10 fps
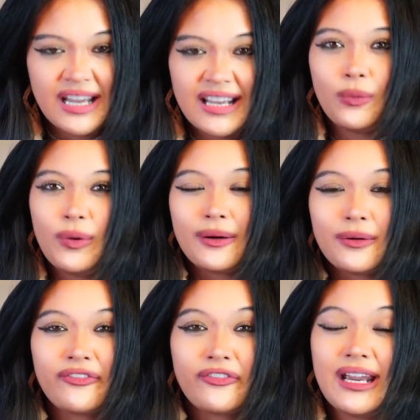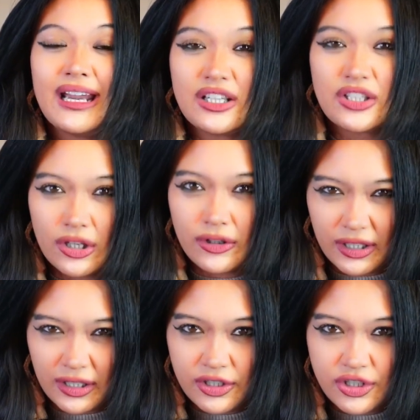Now, we are a free and a tolerant
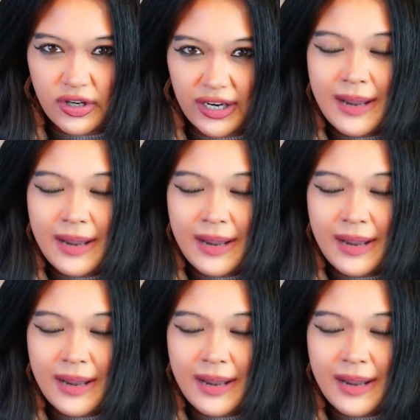country,